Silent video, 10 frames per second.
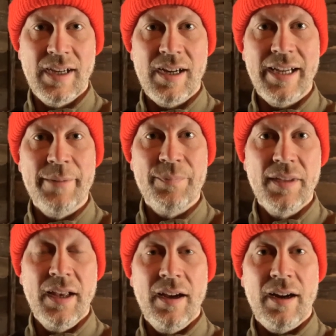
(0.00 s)
Hi,
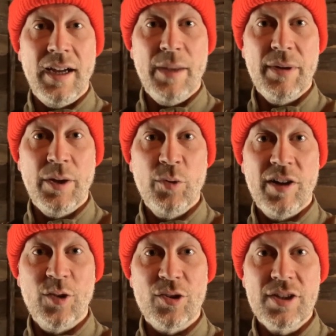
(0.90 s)
I am Hannu
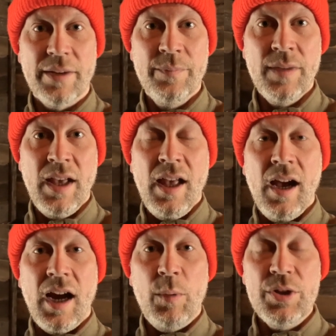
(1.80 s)
Vahokoski.
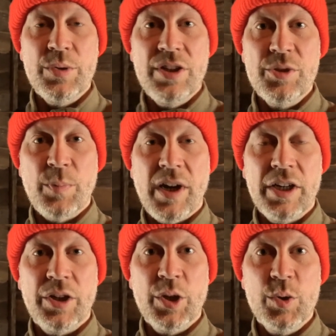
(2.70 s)
I want to
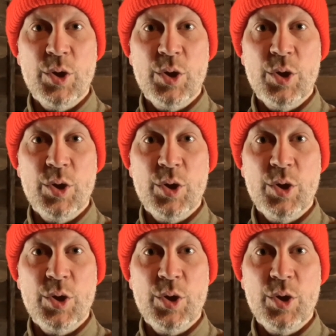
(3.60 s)
inspire you to